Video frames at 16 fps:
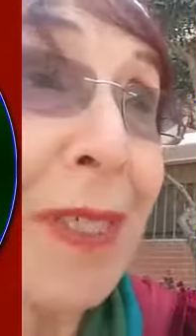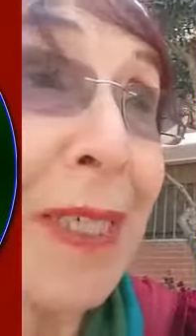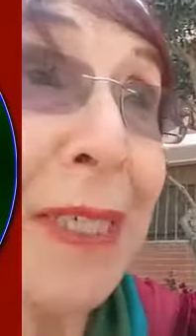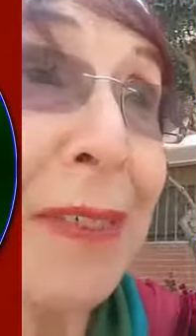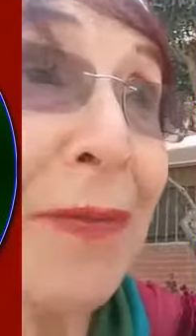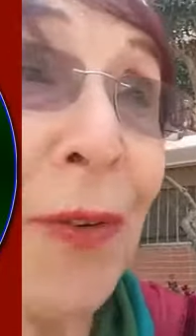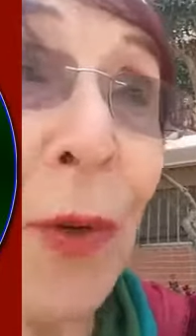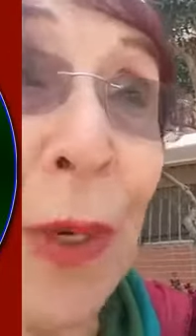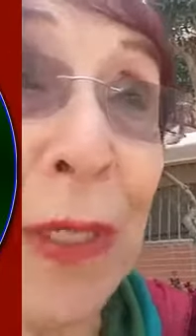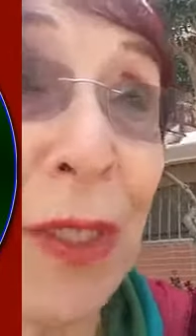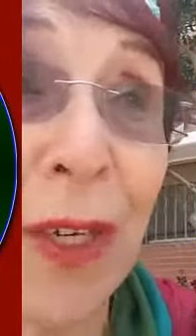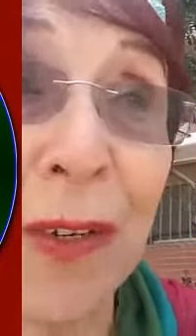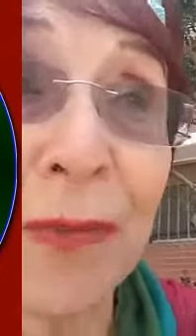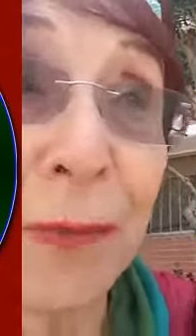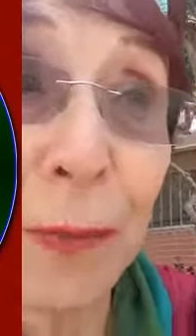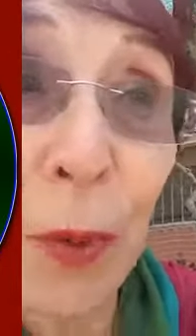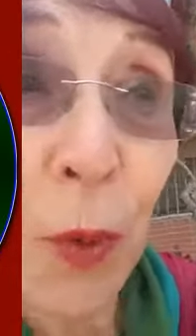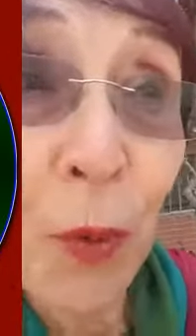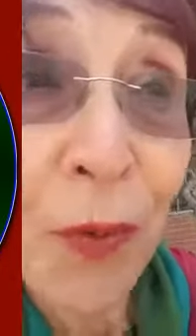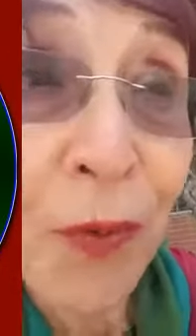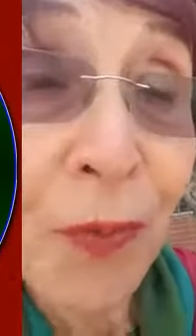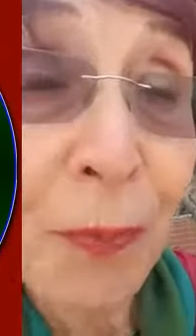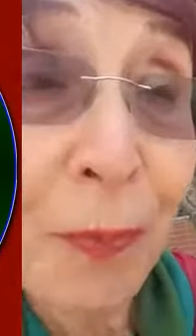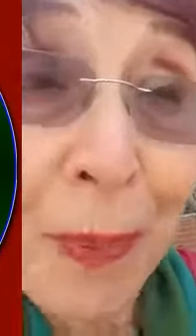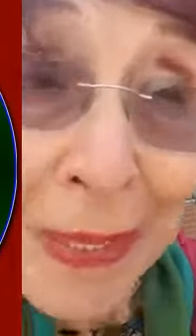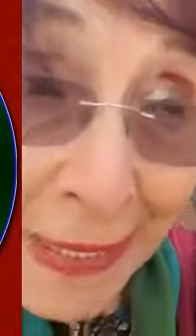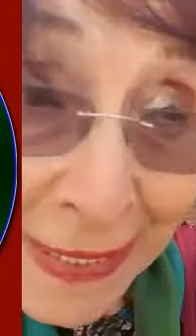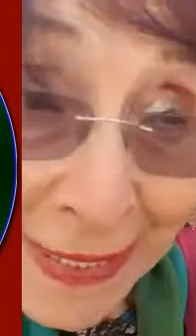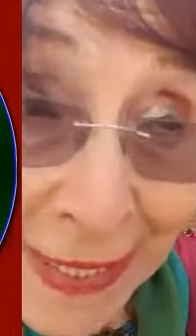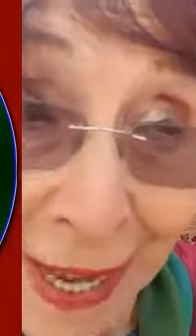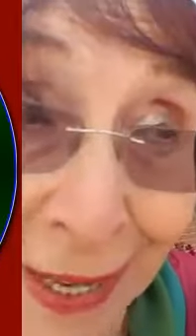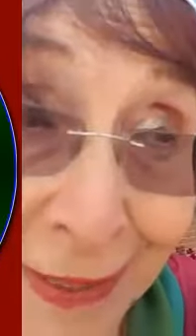influential proof,
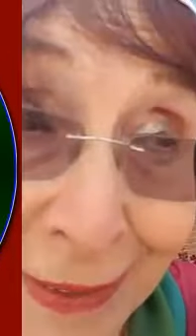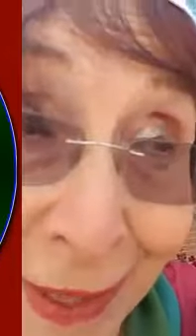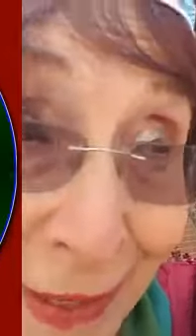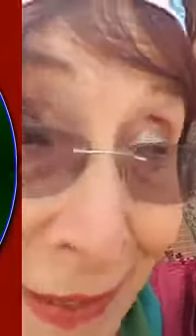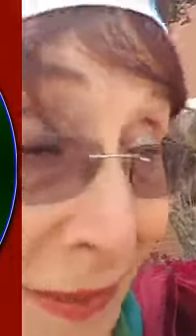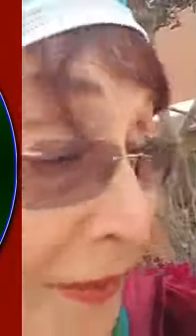please, Ada?